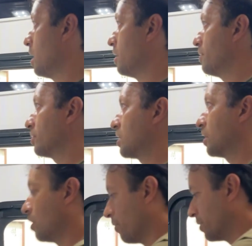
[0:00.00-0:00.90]
And then we got to
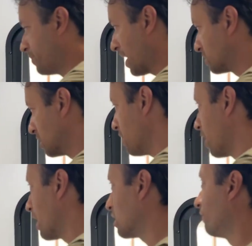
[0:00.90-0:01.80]
get all this back together.
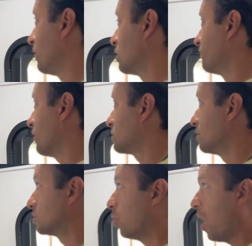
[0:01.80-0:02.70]
I got to finish fixing
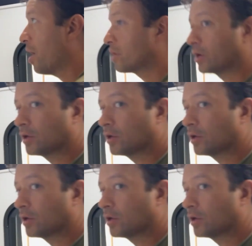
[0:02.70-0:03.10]
this wiring.